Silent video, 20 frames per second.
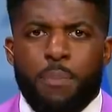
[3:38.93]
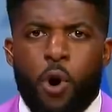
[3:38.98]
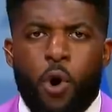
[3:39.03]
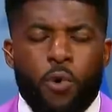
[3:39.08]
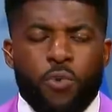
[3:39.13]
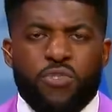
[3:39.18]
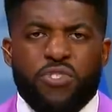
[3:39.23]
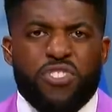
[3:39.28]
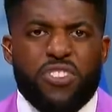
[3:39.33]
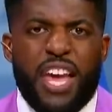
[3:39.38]

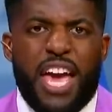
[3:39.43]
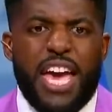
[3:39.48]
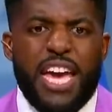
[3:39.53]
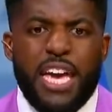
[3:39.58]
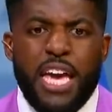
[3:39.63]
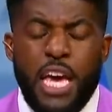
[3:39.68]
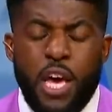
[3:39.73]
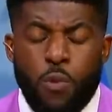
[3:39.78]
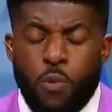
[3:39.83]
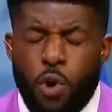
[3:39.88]
Bolt and
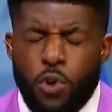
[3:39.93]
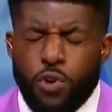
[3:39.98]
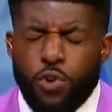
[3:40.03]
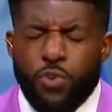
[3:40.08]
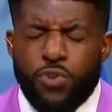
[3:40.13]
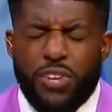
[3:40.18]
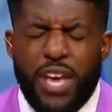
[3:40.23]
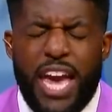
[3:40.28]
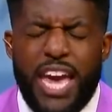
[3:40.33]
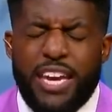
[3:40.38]
saying, well,
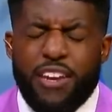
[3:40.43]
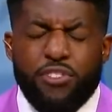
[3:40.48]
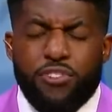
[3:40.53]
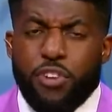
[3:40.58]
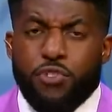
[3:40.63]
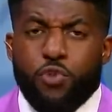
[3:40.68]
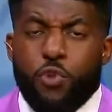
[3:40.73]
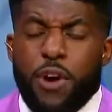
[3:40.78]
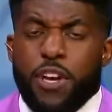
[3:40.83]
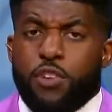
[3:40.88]
Usain is
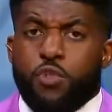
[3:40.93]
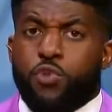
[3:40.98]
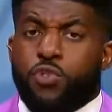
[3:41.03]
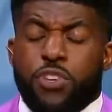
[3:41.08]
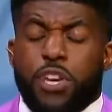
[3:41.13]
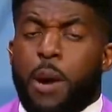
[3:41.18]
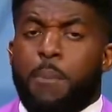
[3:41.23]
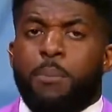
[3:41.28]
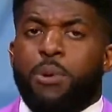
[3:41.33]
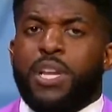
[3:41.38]
just going to
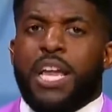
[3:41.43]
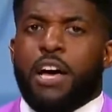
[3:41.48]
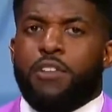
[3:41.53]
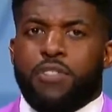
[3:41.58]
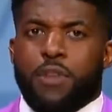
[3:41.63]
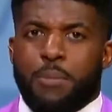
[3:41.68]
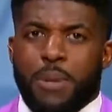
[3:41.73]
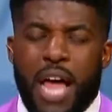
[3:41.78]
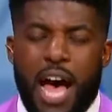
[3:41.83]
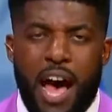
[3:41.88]
stumble
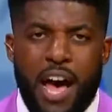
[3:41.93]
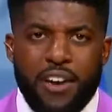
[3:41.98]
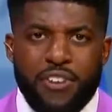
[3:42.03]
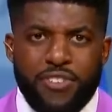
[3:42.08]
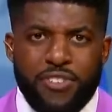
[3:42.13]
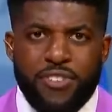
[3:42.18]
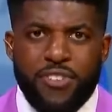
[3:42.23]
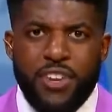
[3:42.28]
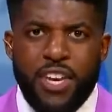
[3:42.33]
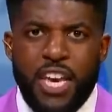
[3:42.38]
out the
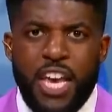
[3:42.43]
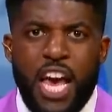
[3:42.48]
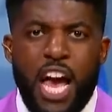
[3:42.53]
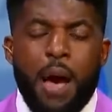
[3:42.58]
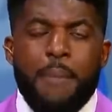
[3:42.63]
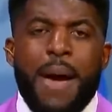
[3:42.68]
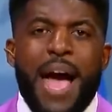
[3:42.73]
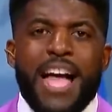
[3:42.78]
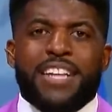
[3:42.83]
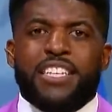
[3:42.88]
blocks.
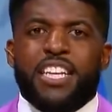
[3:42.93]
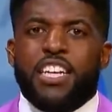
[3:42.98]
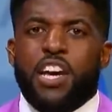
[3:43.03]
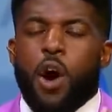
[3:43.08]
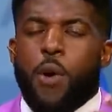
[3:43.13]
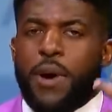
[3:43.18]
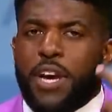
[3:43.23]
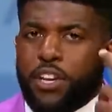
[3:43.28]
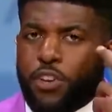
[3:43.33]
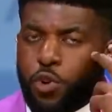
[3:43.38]
Imagine
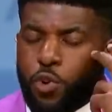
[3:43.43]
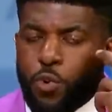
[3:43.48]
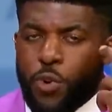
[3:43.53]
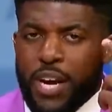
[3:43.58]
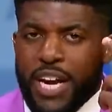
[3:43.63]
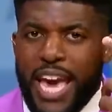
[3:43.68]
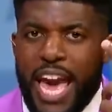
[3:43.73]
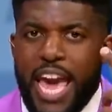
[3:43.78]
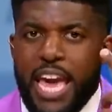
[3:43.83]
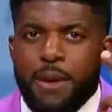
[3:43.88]
going to
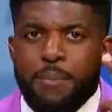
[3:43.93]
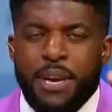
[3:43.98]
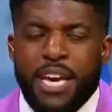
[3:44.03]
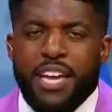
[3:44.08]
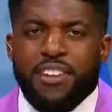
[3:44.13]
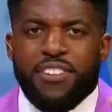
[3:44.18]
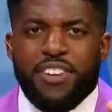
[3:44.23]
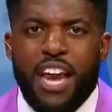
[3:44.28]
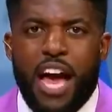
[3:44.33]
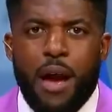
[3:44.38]
a game
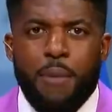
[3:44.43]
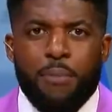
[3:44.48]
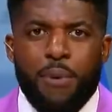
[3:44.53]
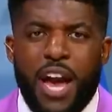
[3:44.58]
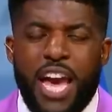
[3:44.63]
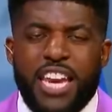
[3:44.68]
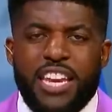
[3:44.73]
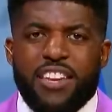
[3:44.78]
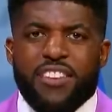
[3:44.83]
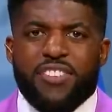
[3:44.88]
against Tom
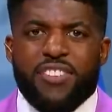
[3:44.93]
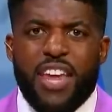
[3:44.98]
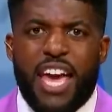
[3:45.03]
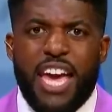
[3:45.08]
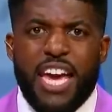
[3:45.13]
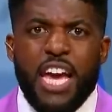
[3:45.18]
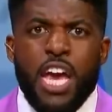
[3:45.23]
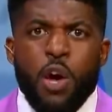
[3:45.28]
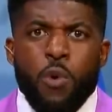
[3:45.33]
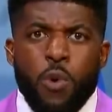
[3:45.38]
Brady and
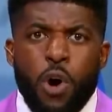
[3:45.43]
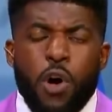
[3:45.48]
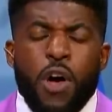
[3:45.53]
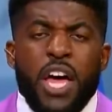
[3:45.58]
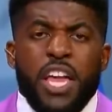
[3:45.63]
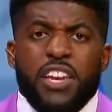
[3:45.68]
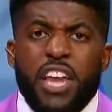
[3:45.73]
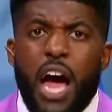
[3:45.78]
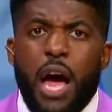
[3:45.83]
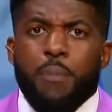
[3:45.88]
saying,
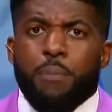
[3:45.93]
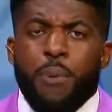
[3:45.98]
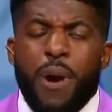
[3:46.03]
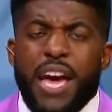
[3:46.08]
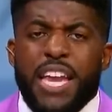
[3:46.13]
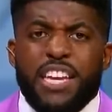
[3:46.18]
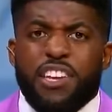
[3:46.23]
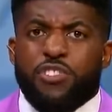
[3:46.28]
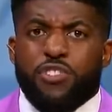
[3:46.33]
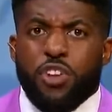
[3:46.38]
well, Tom
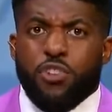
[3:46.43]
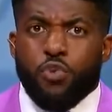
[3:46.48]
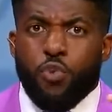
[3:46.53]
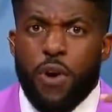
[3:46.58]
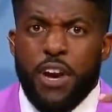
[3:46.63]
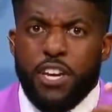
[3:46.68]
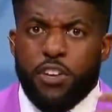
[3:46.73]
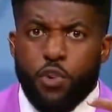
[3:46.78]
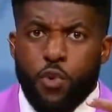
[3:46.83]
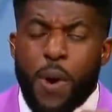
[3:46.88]
Brady is just
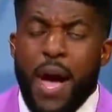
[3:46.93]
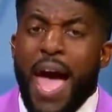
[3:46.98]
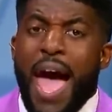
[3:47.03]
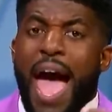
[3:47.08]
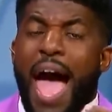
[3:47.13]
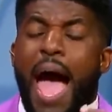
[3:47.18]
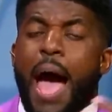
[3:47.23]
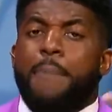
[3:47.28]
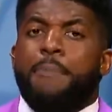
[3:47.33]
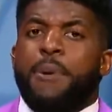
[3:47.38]
going to
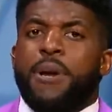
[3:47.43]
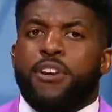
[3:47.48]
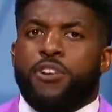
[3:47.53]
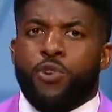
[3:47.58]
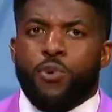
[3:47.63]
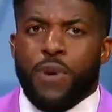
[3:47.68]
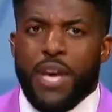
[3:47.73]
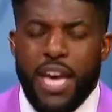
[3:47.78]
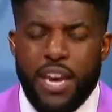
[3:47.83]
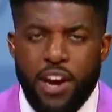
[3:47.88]
happen
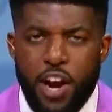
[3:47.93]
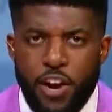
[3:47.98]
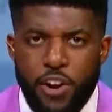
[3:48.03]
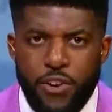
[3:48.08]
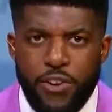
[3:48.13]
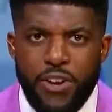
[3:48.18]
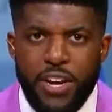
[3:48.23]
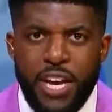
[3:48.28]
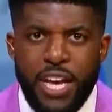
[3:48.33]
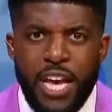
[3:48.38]
to get
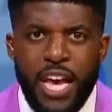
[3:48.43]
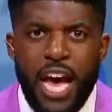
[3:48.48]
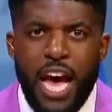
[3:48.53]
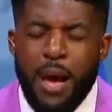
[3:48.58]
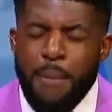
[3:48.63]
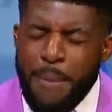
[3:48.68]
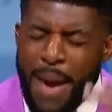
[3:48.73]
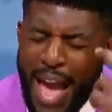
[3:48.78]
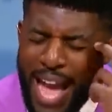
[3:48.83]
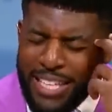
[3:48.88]
hurt.
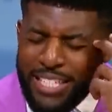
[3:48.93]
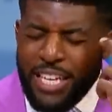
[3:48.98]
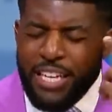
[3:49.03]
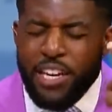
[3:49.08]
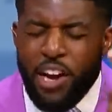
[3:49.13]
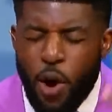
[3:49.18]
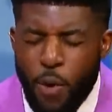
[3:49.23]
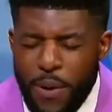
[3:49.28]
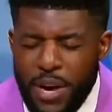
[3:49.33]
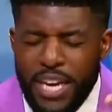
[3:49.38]

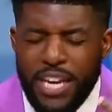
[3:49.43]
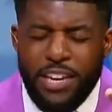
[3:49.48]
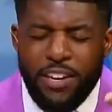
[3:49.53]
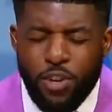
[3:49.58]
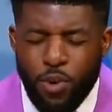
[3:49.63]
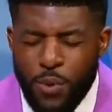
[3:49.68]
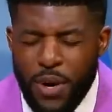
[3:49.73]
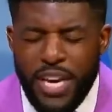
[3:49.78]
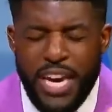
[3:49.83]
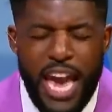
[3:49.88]
Imagine going
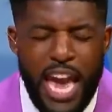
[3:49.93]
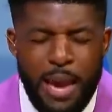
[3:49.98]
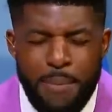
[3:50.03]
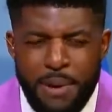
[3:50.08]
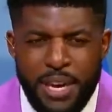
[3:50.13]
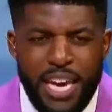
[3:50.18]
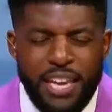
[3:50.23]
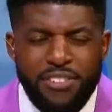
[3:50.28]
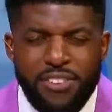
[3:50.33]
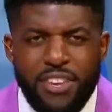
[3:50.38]
into a
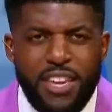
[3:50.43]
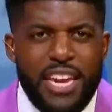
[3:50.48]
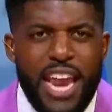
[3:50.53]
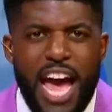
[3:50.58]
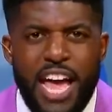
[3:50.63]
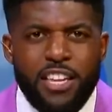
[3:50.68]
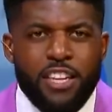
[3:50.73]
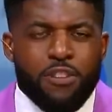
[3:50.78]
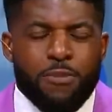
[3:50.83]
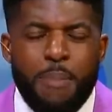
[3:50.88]
game against the
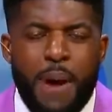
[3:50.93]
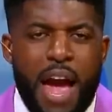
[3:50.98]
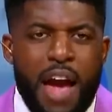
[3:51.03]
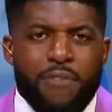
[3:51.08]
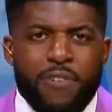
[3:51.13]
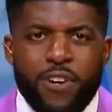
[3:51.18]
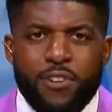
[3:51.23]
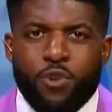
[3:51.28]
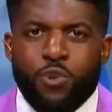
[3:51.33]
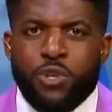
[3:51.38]
Dallas
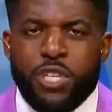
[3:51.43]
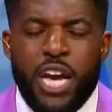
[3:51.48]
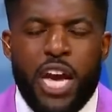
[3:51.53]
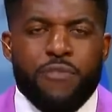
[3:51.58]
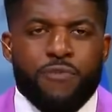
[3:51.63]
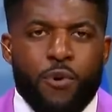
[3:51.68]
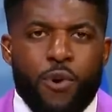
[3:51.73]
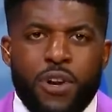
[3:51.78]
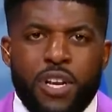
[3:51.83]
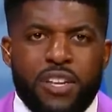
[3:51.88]
Mavericks, who
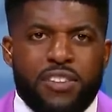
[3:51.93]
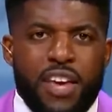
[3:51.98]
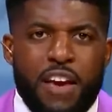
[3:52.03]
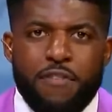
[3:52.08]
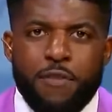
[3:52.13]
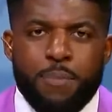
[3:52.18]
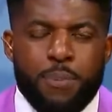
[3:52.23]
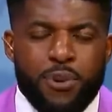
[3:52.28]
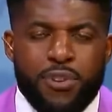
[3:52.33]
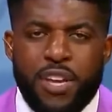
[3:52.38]
shot
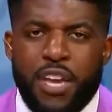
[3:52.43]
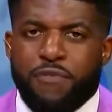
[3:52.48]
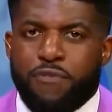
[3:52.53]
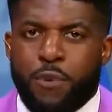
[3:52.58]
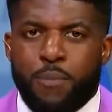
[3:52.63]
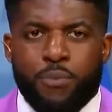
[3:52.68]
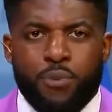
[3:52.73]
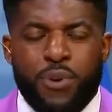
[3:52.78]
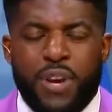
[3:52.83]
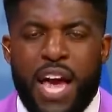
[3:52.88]
47%
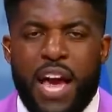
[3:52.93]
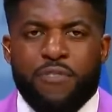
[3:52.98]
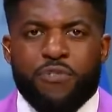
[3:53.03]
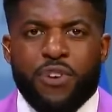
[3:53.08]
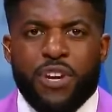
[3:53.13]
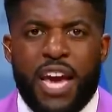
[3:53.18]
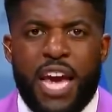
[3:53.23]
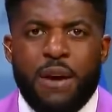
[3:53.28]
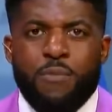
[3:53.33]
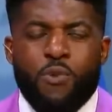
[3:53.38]
from three
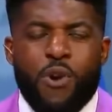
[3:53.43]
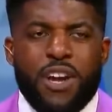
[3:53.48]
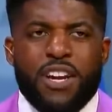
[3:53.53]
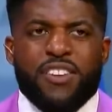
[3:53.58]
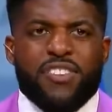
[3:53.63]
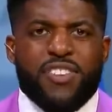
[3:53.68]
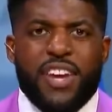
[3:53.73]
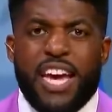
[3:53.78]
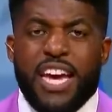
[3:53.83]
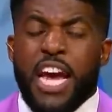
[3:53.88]
after game one,
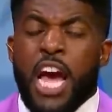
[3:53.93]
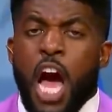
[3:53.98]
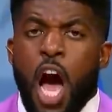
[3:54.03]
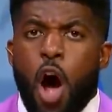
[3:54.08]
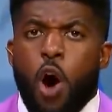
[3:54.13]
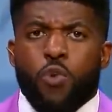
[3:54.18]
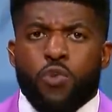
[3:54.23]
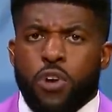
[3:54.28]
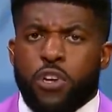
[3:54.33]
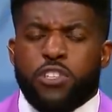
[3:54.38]
and saying,
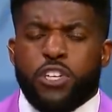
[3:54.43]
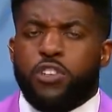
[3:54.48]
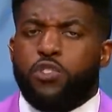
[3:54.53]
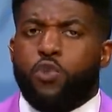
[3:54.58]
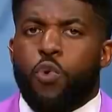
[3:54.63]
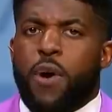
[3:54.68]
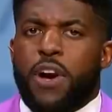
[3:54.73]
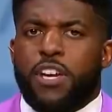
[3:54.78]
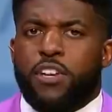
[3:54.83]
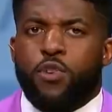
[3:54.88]
oh, they're
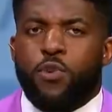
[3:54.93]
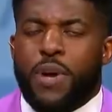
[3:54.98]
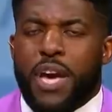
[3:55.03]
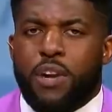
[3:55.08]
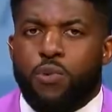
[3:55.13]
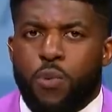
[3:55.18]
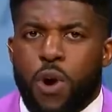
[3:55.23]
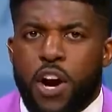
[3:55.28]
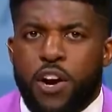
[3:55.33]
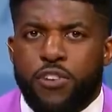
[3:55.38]
just going to
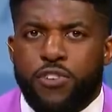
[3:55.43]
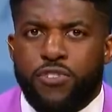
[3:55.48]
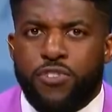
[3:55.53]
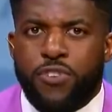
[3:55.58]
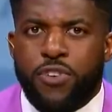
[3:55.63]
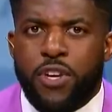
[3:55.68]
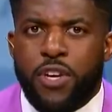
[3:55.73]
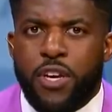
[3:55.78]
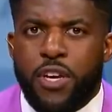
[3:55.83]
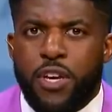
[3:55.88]
get
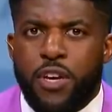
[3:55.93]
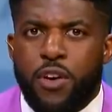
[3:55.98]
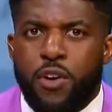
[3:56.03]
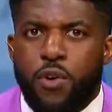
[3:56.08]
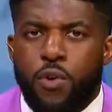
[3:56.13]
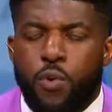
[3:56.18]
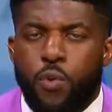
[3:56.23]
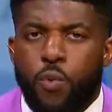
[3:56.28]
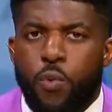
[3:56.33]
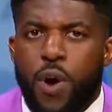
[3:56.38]
worse.
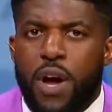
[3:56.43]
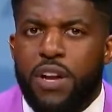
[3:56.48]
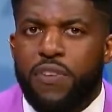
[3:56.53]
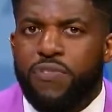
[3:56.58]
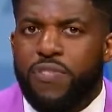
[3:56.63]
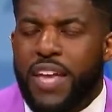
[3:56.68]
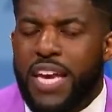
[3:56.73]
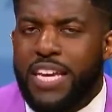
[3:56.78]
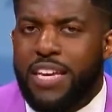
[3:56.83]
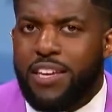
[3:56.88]
What
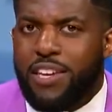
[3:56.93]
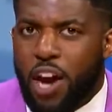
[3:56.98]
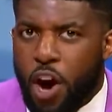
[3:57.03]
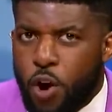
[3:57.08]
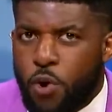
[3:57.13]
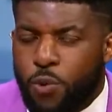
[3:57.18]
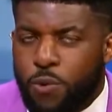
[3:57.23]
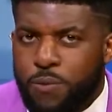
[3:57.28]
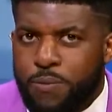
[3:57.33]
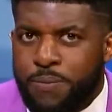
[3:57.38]
if they
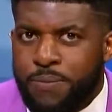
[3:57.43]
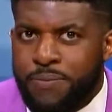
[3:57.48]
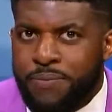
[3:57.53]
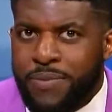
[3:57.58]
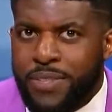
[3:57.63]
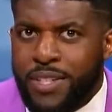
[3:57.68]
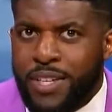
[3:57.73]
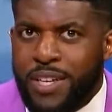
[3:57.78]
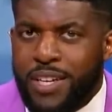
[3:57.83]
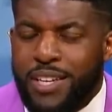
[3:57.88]
don't?
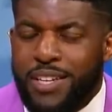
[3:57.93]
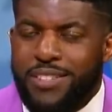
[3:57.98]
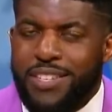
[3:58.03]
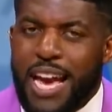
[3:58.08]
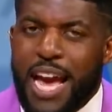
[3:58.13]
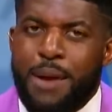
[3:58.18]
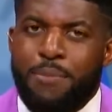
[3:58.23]
Oh. Because oh.